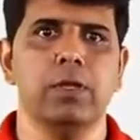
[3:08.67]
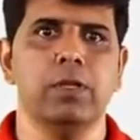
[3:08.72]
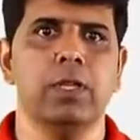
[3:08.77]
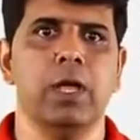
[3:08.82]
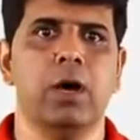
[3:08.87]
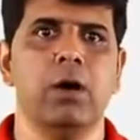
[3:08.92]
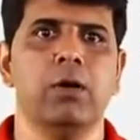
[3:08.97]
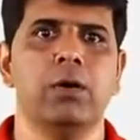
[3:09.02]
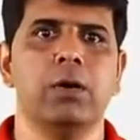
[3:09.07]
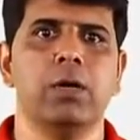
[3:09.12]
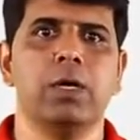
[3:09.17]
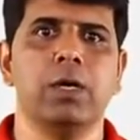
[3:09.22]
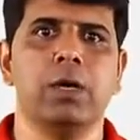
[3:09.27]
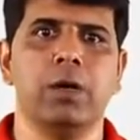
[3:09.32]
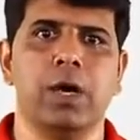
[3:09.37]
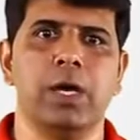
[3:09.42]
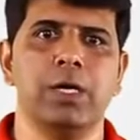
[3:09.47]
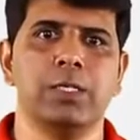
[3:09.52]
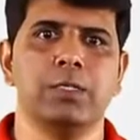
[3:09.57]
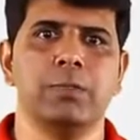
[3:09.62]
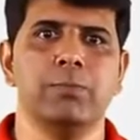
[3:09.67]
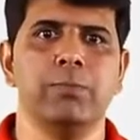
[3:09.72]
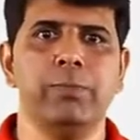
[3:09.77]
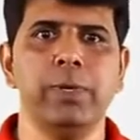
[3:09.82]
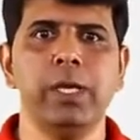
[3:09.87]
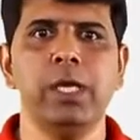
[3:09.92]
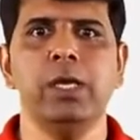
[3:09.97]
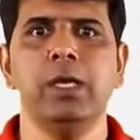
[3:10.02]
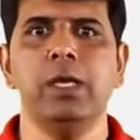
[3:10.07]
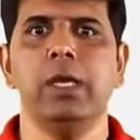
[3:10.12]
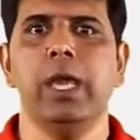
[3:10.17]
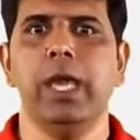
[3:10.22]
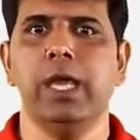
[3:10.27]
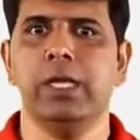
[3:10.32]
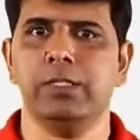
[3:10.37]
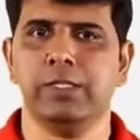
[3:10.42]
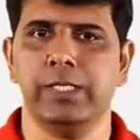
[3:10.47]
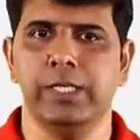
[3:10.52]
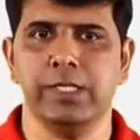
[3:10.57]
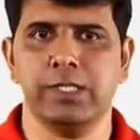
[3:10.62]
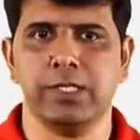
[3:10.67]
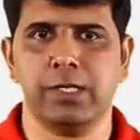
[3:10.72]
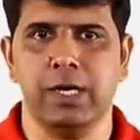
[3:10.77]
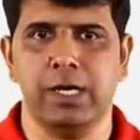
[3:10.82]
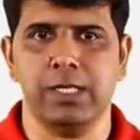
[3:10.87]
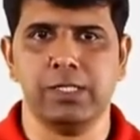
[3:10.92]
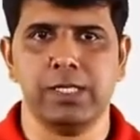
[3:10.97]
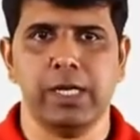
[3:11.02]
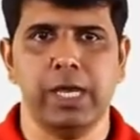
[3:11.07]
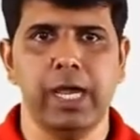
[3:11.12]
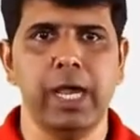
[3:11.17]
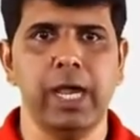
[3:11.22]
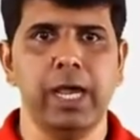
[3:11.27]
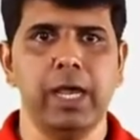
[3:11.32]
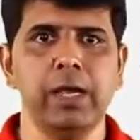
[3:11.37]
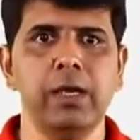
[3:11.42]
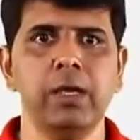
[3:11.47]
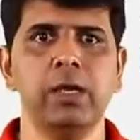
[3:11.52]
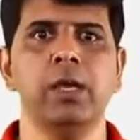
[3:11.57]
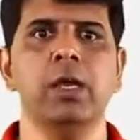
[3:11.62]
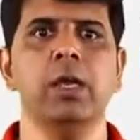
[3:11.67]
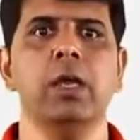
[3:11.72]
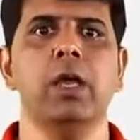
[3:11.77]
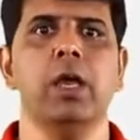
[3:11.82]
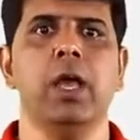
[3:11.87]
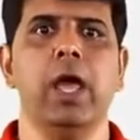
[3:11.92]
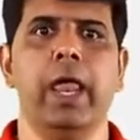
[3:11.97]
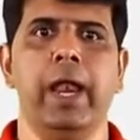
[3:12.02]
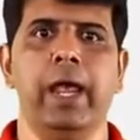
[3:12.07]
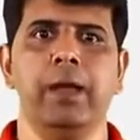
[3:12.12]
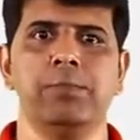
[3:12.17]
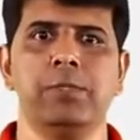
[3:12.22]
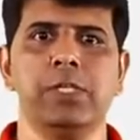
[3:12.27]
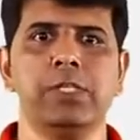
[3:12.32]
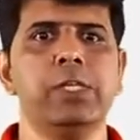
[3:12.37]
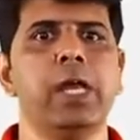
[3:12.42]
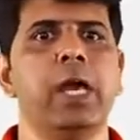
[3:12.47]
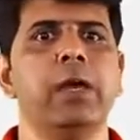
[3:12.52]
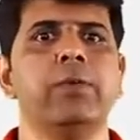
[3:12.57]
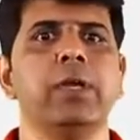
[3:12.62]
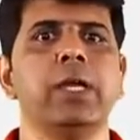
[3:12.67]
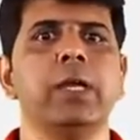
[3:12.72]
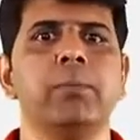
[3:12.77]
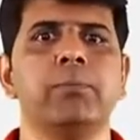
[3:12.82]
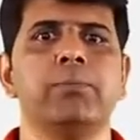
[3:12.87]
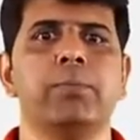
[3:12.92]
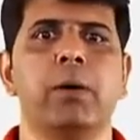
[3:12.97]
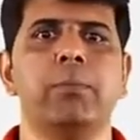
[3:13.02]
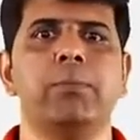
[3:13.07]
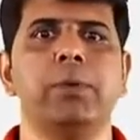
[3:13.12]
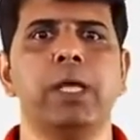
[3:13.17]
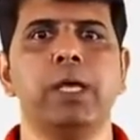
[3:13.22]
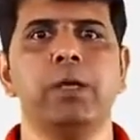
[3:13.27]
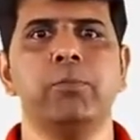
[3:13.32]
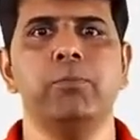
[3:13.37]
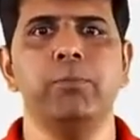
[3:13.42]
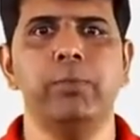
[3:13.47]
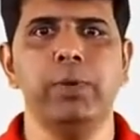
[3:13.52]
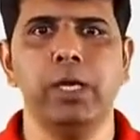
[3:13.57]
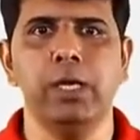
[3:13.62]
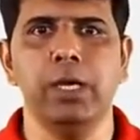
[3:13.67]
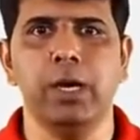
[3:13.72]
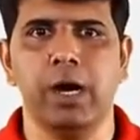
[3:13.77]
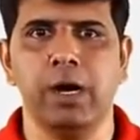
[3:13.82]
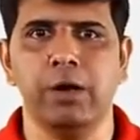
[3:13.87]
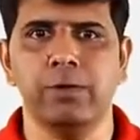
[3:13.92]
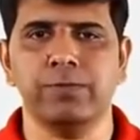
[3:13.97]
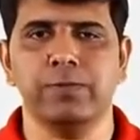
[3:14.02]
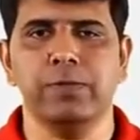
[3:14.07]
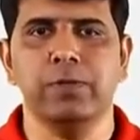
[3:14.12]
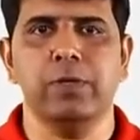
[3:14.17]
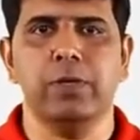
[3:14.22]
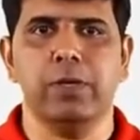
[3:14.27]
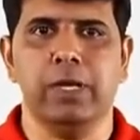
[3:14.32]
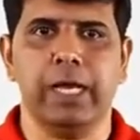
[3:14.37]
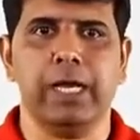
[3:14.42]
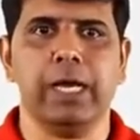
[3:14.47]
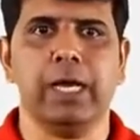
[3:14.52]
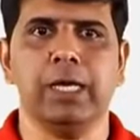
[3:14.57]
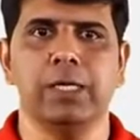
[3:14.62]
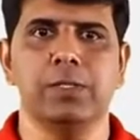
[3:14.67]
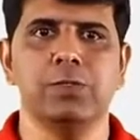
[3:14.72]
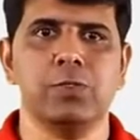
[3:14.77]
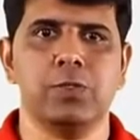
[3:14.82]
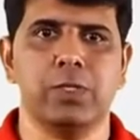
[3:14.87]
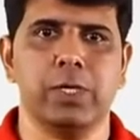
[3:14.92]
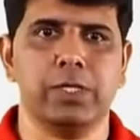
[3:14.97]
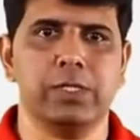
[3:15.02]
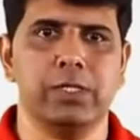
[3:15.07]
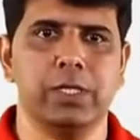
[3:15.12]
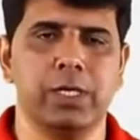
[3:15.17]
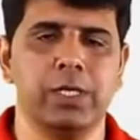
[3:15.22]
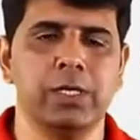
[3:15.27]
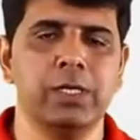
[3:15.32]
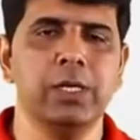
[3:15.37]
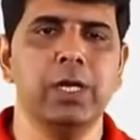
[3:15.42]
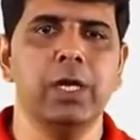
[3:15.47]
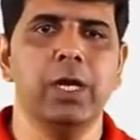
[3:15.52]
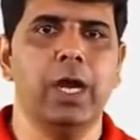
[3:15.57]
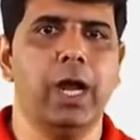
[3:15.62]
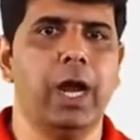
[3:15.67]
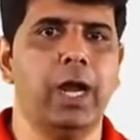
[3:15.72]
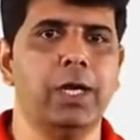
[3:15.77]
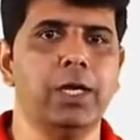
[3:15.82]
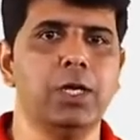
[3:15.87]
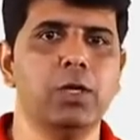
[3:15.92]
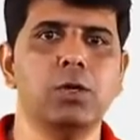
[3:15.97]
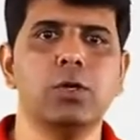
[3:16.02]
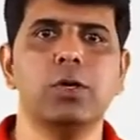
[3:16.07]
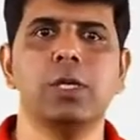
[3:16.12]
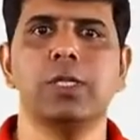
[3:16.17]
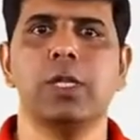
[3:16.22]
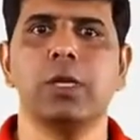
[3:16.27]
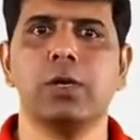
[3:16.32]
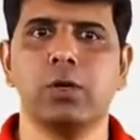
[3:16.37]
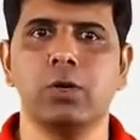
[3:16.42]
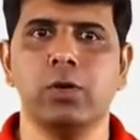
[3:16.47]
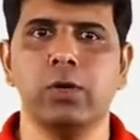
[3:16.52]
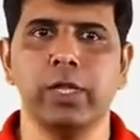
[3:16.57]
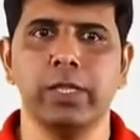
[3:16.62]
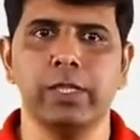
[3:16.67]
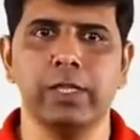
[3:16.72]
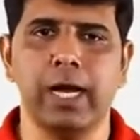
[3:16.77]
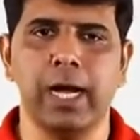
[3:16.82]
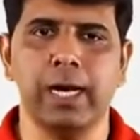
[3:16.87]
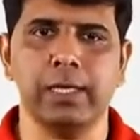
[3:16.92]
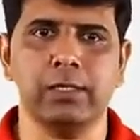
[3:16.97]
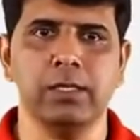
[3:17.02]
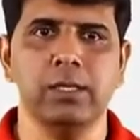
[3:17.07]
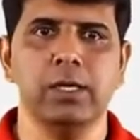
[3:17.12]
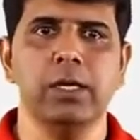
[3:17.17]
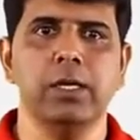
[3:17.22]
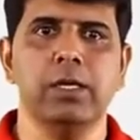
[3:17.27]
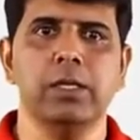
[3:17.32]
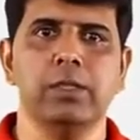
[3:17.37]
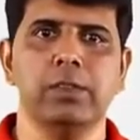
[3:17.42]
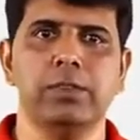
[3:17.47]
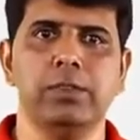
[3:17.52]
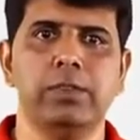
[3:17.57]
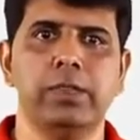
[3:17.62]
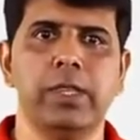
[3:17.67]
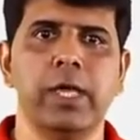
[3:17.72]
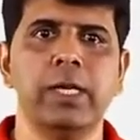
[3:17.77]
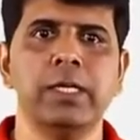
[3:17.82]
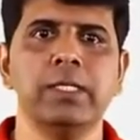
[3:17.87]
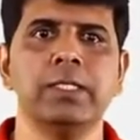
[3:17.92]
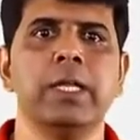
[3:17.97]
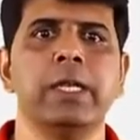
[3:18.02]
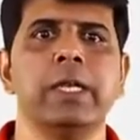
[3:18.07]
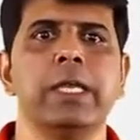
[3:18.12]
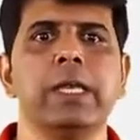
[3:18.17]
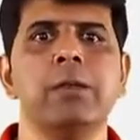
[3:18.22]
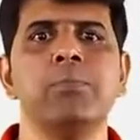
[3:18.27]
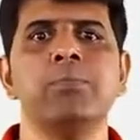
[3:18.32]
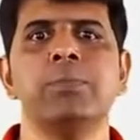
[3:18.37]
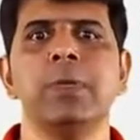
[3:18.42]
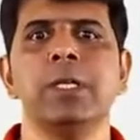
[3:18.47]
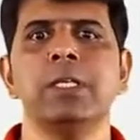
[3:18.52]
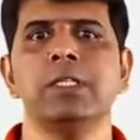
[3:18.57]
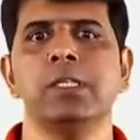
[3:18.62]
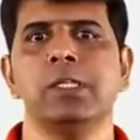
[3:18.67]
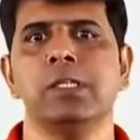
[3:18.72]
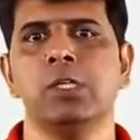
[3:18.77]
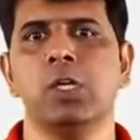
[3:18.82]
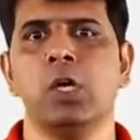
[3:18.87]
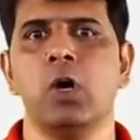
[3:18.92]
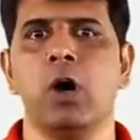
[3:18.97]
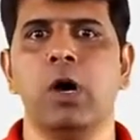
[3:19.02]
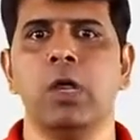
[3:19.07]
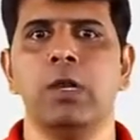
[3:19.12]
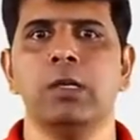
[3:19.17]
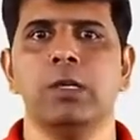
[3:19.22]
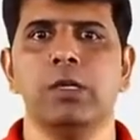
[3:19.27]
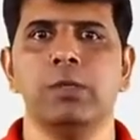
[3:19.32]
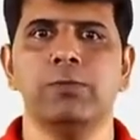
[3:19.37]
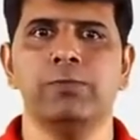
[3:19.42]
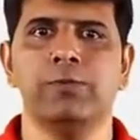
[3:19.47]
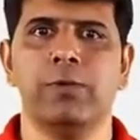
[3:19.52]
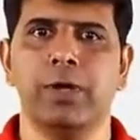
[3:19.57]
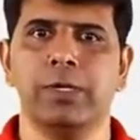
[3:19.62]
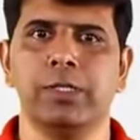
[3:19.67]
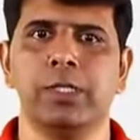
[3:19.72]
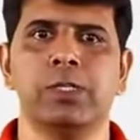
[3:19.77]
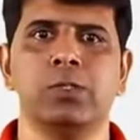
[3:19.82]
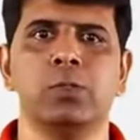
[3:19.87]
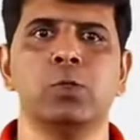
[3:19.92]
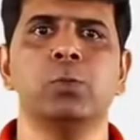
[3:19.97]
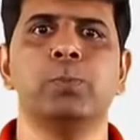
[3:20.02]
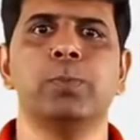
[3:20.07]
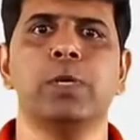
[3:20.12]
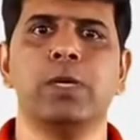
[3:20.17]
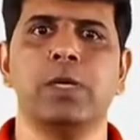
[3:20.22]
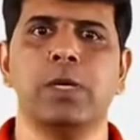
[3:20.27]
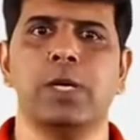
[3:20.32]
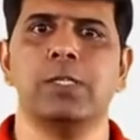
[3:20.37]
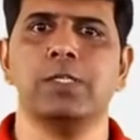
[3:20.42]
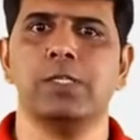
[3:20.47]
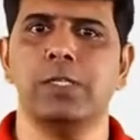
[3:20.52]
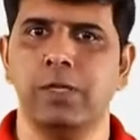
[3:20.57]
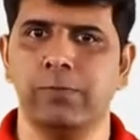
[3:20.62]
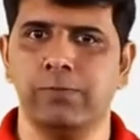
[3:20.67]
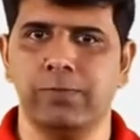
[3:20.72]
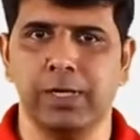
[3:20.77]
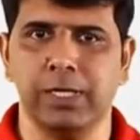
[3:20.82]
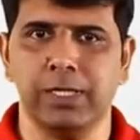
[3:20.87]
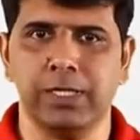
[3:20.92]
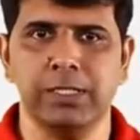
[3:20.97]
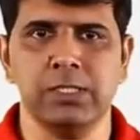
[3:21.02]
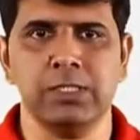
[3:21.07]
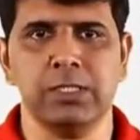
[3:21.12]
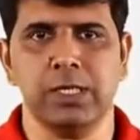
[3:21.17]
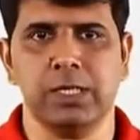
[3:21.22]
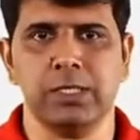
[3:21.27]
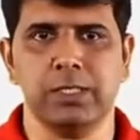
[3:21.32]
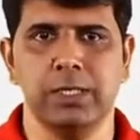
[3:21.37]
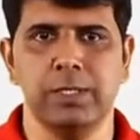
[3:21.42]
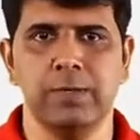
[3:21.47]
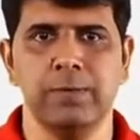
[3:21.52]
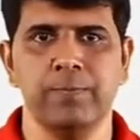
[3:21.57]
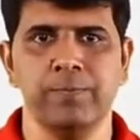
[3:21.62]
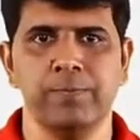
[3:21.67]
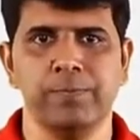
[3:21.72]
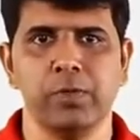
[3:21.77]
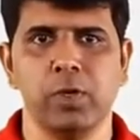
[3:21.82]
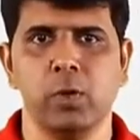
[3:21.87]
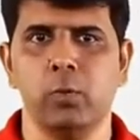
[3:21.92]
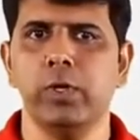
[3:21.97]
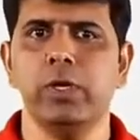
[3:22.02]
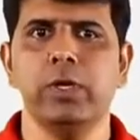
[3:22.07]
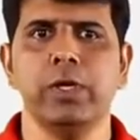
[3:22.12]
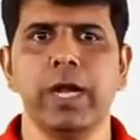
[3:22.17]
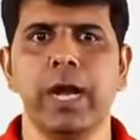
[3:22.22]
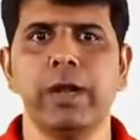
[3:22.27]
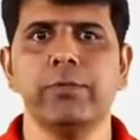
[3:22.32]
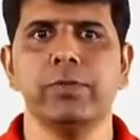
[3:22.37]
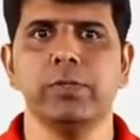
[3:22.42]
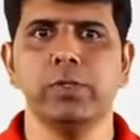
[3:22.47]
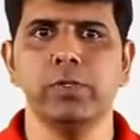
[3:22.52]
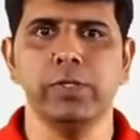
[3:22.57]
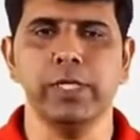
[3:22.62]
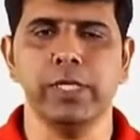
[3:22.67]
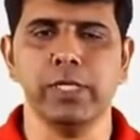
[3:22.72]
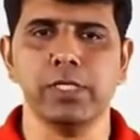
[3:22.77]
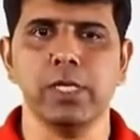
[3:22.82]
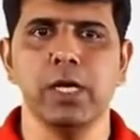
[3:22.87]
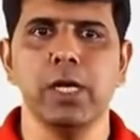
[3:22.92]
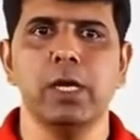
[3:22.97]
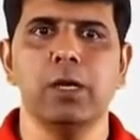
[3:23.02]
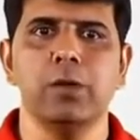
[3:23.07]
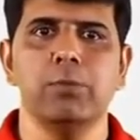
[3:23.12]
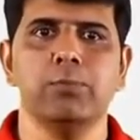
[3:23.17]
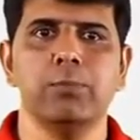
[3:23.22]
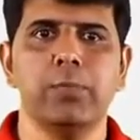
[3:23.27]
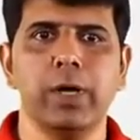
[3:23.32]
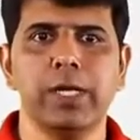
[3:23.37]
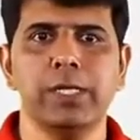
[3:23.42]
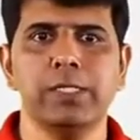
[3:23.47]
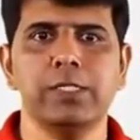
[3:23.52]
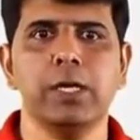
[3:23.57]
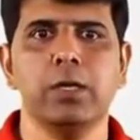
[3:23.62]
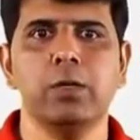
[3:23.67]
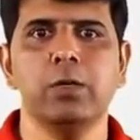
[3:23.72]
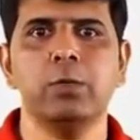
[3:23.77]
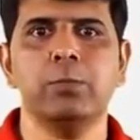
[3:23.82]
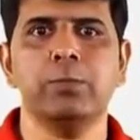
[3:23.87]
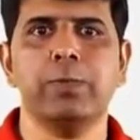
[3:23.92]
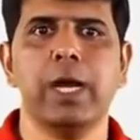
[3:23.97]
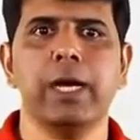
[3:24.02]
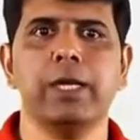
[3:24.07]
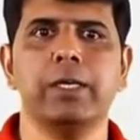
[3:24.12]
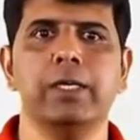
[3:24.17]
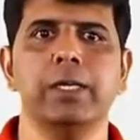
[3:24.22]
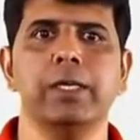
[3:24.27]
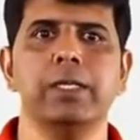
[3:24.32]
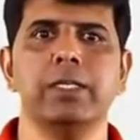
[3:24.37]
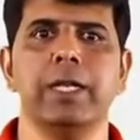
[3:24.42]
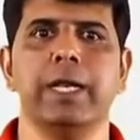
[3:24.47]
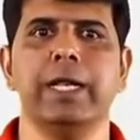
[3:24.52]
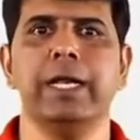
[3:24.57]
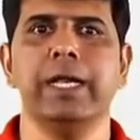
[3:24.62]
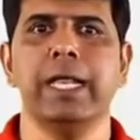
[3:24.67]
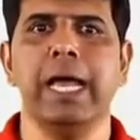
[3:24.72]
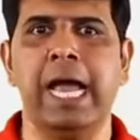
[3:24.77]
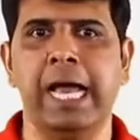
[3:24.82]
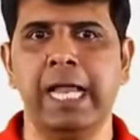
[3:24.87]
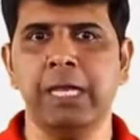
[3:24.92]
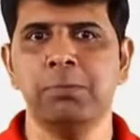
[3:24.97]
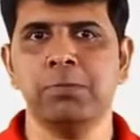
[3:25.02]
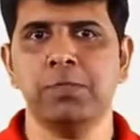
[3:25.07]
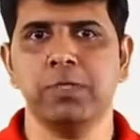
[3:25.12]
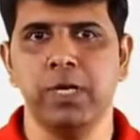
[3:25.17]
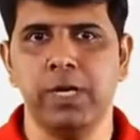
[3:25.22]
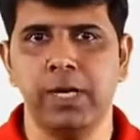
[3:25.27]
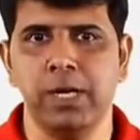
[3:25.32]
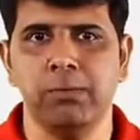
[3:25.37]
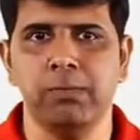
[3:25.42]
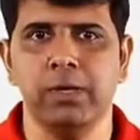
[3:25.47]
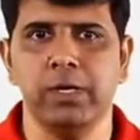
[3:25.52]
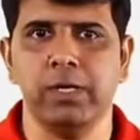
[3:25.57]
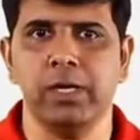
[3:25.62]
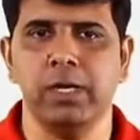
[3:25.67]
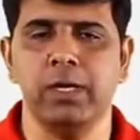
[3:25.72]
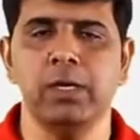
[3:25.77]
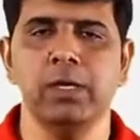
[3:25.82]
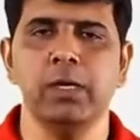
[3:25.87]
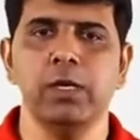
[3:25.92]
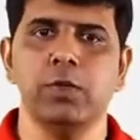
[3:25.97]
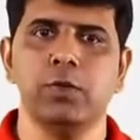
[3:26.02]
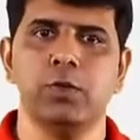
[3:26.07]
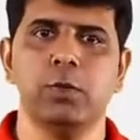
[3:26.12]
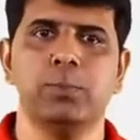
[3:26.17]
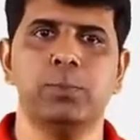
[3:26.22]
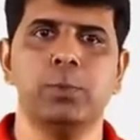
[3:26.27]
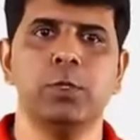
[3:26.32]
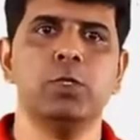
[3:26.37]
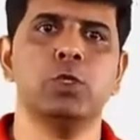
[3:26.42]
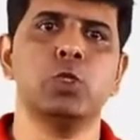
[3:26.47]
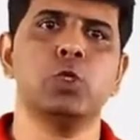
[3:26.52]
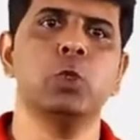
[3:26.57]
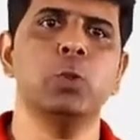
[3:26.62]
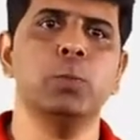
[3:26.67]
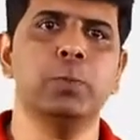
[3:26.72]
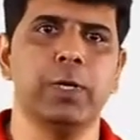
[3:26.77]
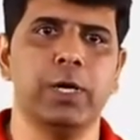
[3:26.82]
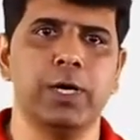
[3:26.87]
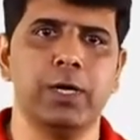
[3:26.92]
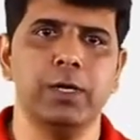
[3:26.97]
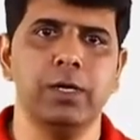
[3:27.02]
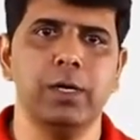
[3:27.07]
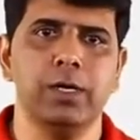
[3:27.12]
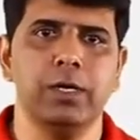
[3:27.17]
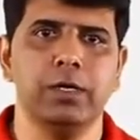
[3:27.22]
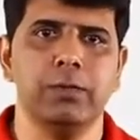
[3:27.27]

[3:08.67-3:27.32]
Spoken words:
Now, class B extends class A, and I am just having public B of like a constructor and no other code in that. There is an implicit call for the superclass default constructor. We don't have to do this, but it's a good practice and it helps readability to put super